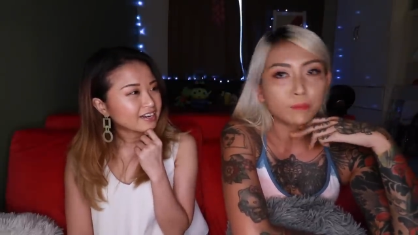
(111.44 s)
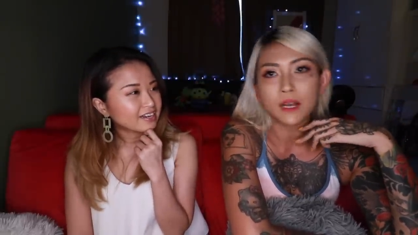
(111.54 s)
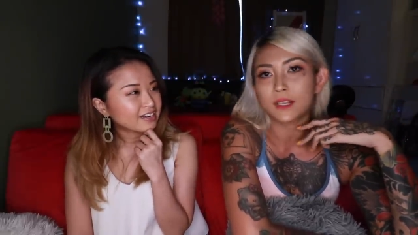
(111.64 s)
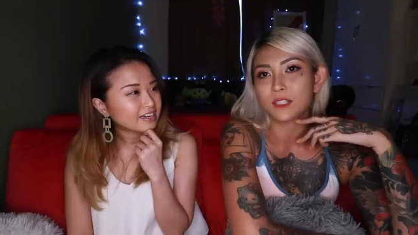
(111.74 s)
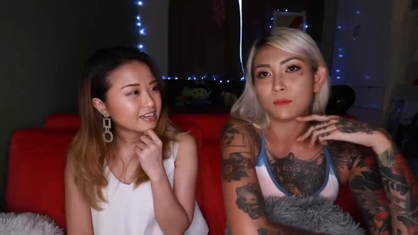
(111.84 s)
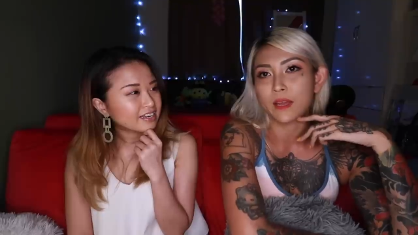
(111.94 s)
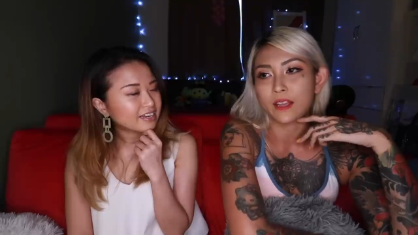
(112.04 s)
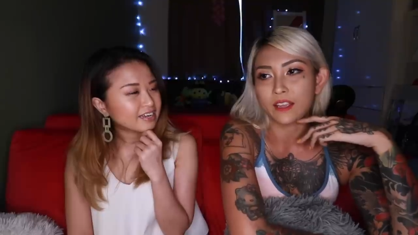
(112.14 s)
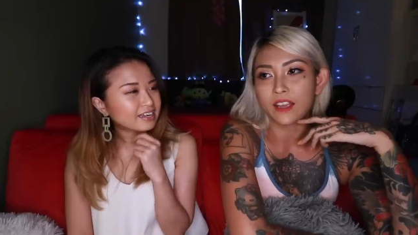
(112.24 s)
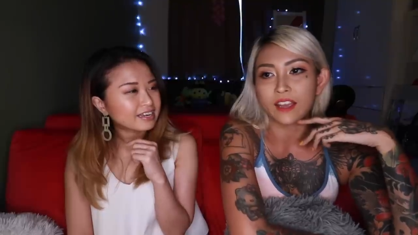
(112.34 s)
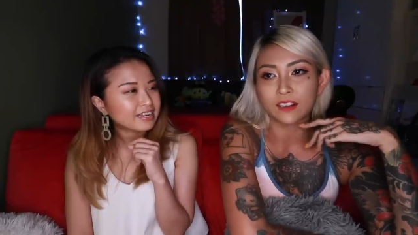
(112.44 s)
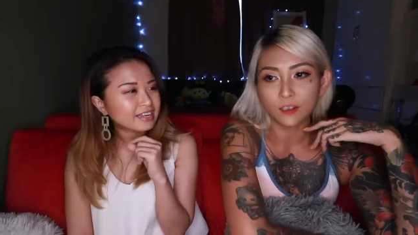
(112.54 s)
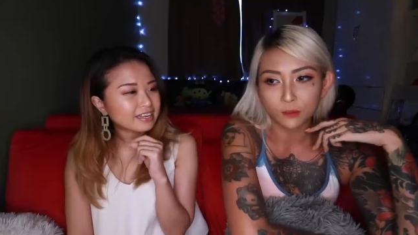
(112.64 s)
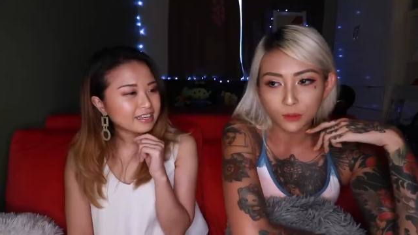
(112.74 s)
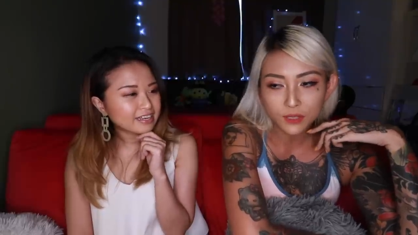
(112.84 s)
Speaker 1: passed my A
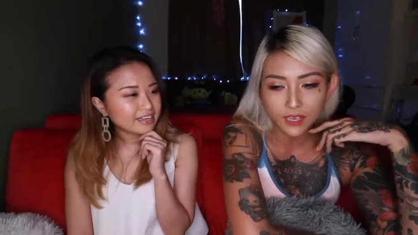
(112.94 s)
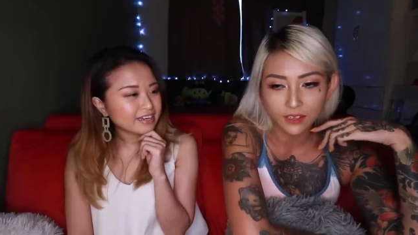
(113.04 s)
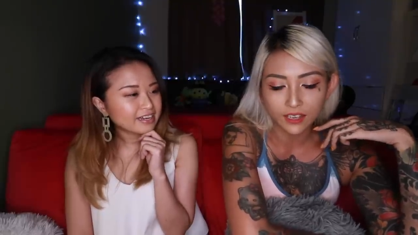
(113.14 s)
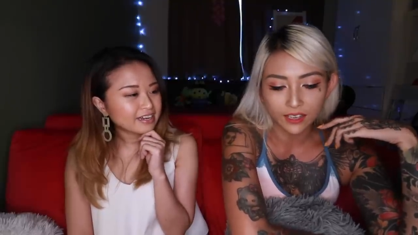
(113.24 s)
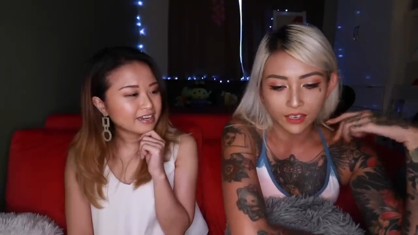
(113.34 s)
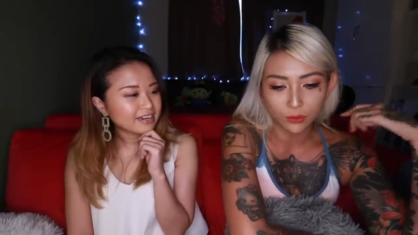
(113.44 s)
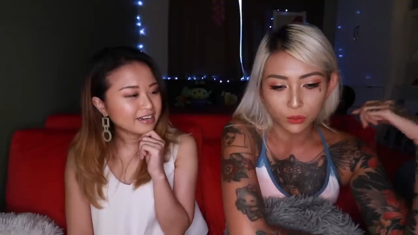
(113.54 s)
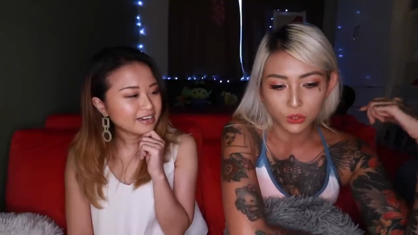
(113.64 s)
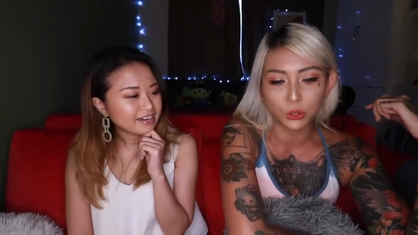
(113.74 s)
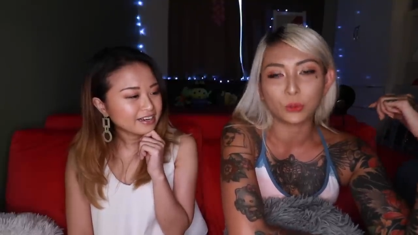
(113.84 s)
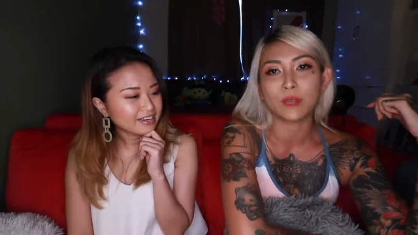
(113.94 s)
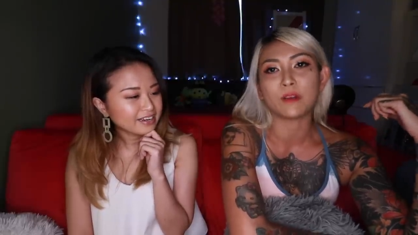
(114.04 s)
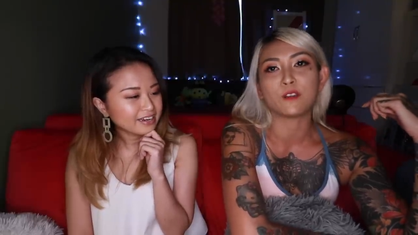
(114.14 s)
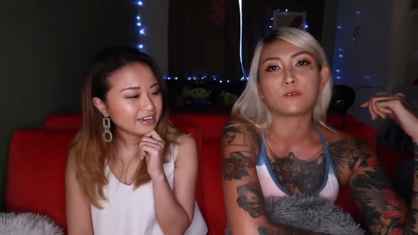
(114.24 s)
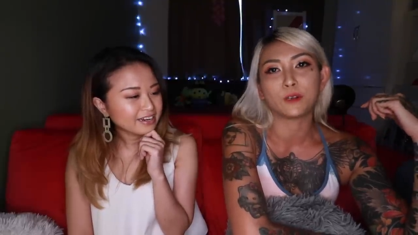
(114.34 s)
levels and I was doing
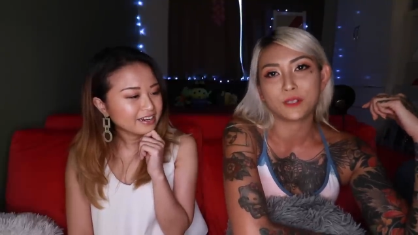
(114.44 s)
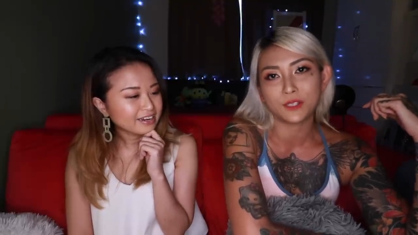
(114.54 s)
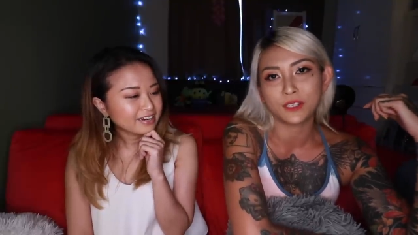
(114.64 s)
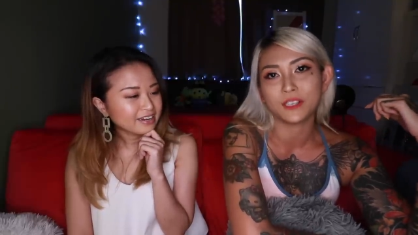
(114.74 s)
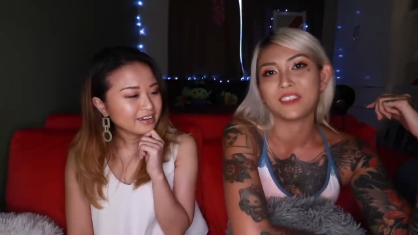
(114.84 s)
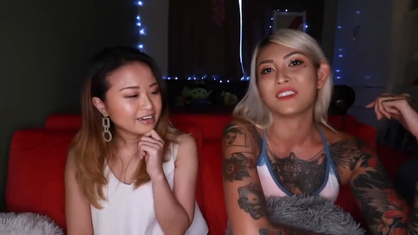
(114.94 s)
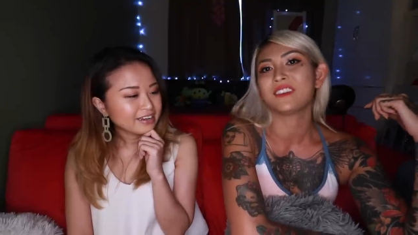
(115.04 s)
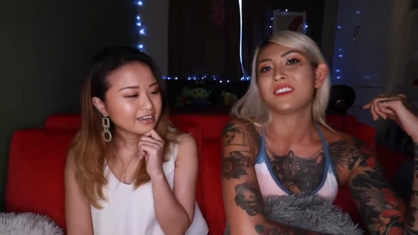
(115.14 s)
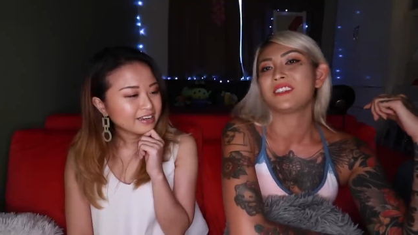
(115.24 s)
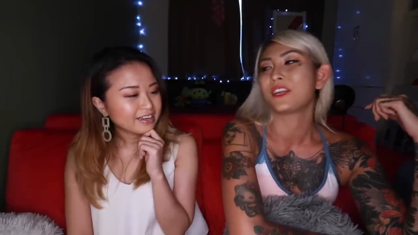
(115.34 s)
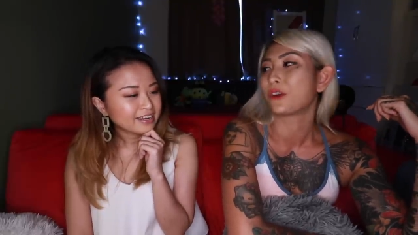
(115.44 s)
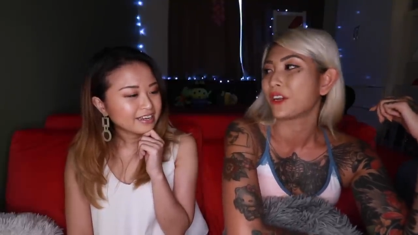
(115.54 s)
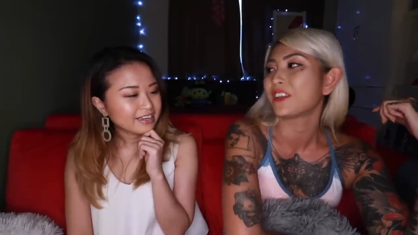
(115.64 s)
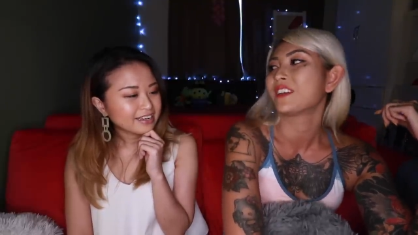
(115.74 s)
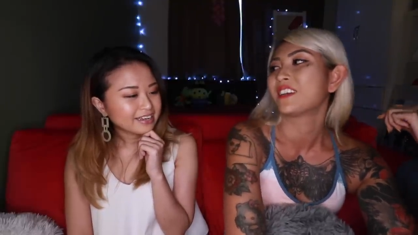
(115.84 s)
my first year
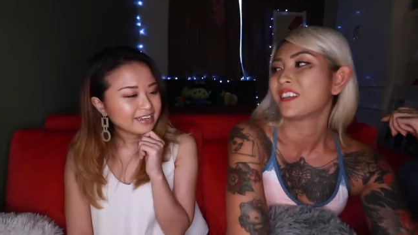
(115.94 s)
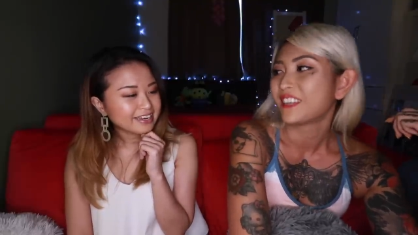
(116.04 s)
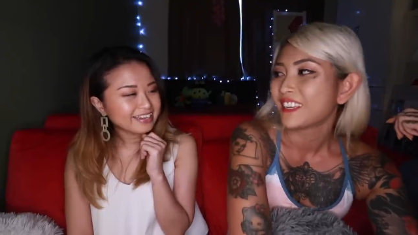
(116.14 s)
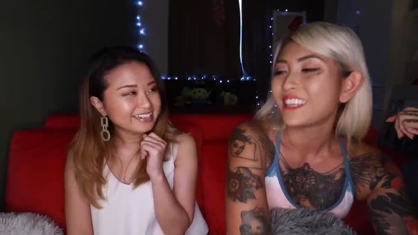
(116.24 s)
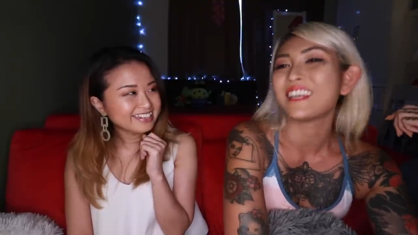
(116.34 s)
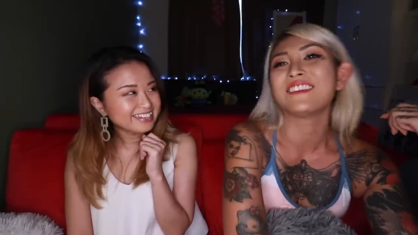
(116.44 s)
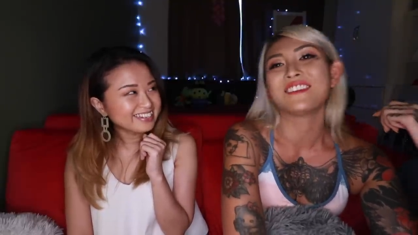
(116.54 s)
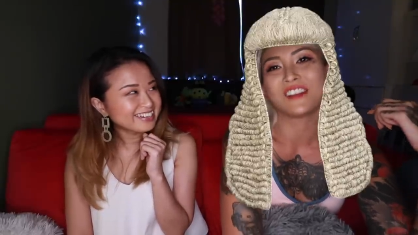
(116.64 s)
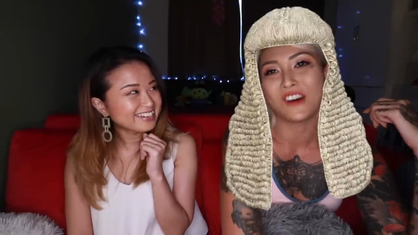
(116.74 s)
degree. In? in